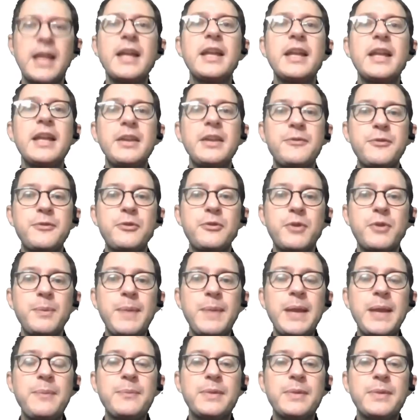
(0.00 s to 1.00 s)
If you
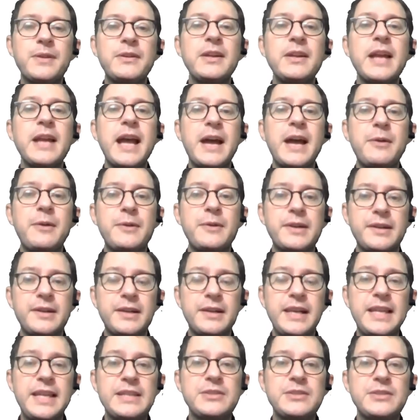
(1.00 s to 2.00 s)
remember
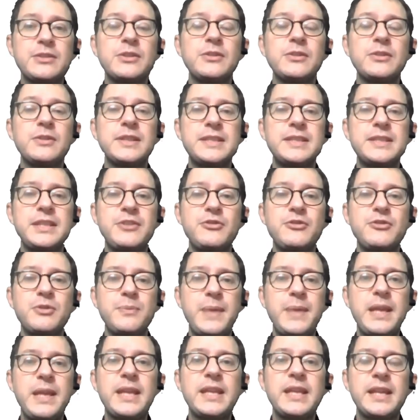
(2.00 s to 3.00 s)
our lesson on
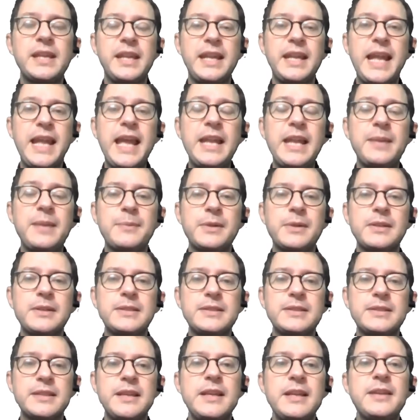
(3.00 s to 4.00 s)
decision making in
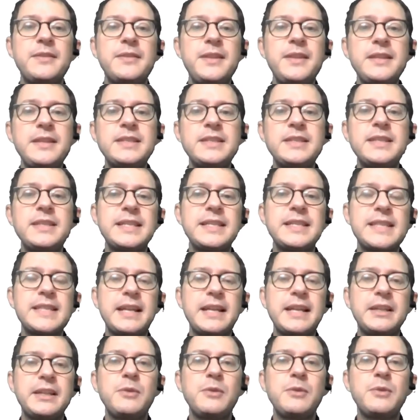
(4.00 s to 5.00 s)
animals, this is
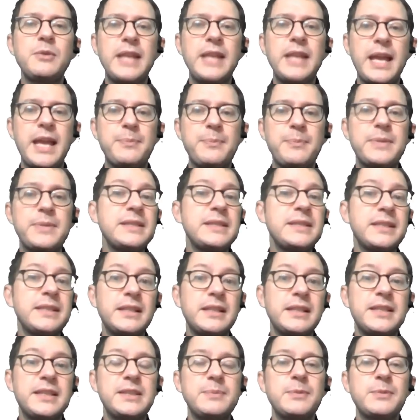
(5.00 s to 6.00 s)
exactly what happens,
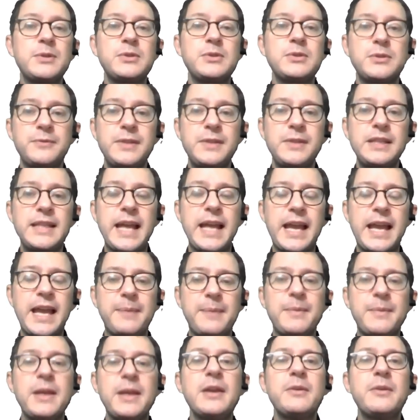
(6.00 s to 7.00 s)
at least most of the
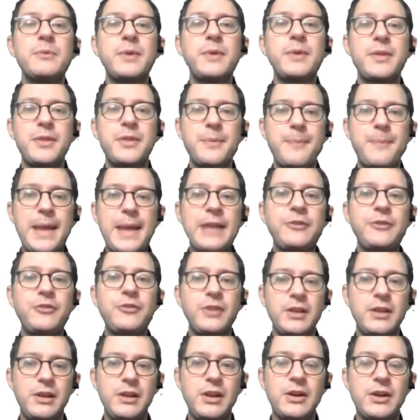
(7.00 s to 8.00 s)
time, with the
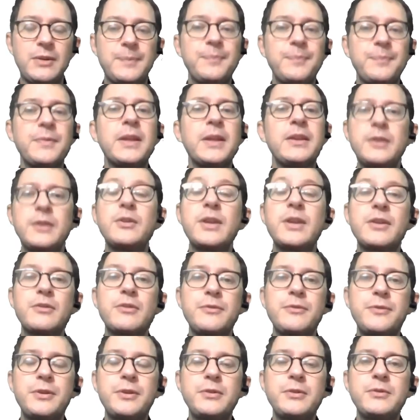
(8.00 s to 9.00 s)
matching law. You can
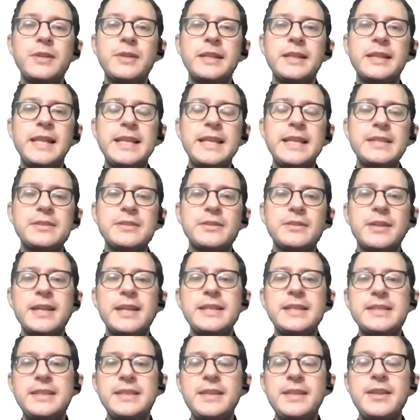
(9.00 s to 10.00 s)
refer to that lesson
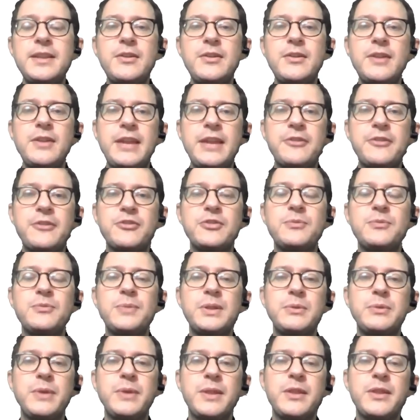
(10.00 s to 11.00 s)
and see the connection
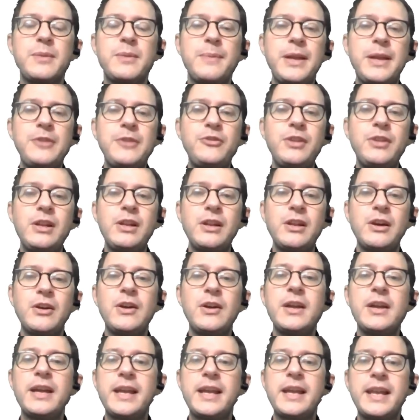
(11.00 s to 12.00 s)
between the matching
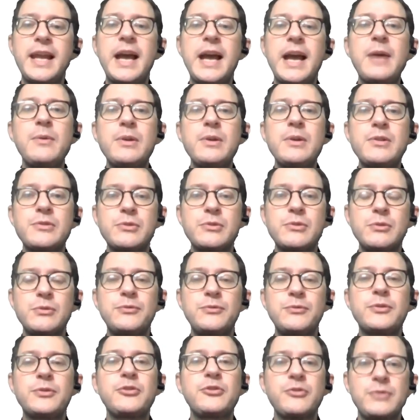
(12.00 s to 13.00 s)
law and our rule
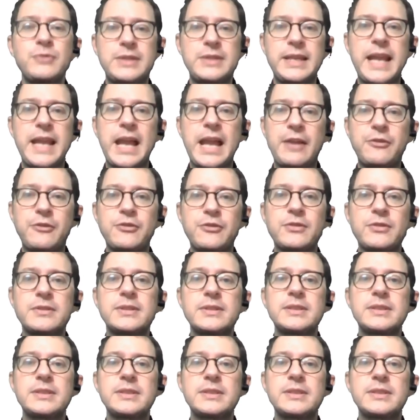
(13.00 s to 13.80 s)
for choosing actions.